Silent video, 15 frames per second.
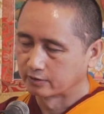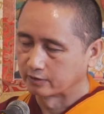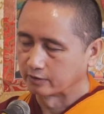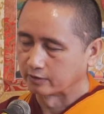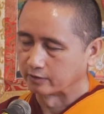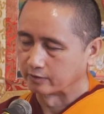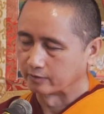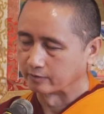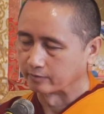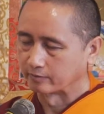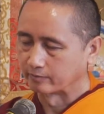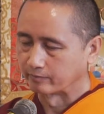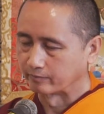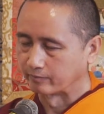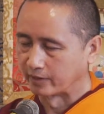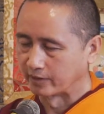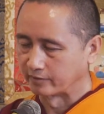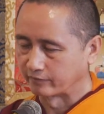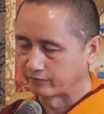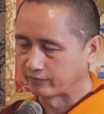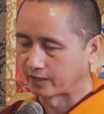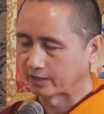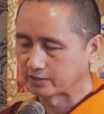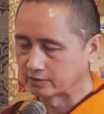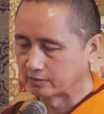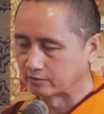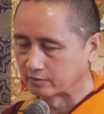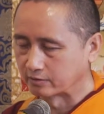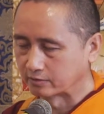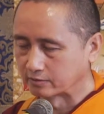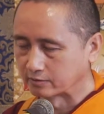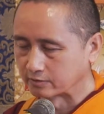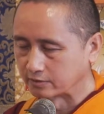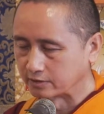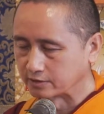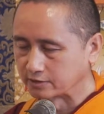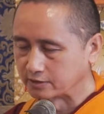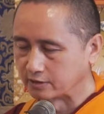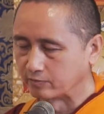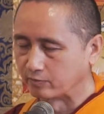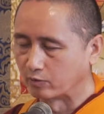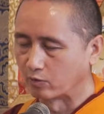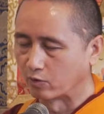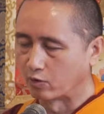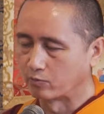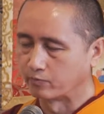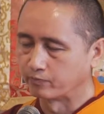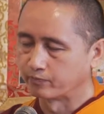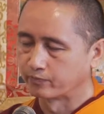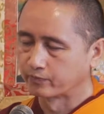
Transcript: Uh, by reflecting on this syllable Om, uh,